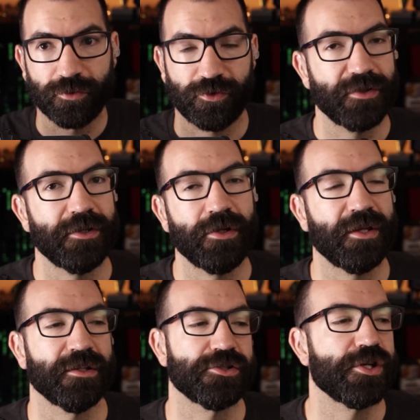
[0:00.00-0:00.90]
there's nothing you
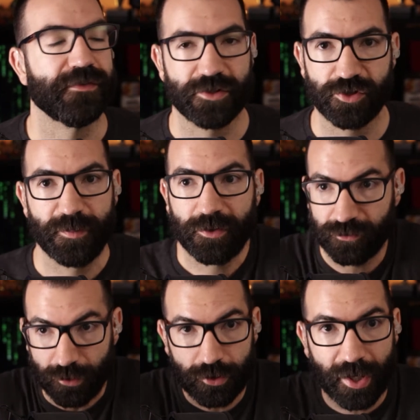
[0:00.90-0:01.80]
can adjust, that's just
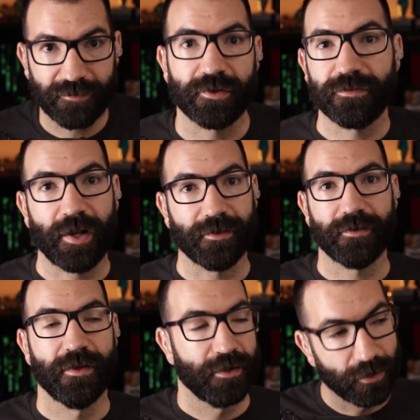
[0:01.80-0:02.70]
because you don't have enough light.
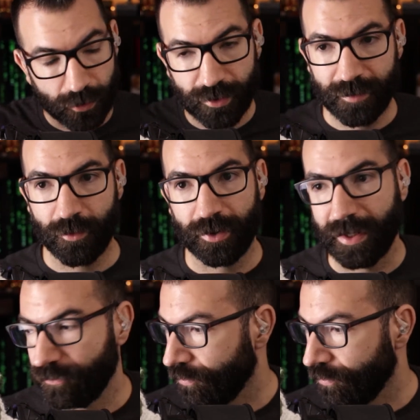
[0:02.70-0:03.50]
You need more light.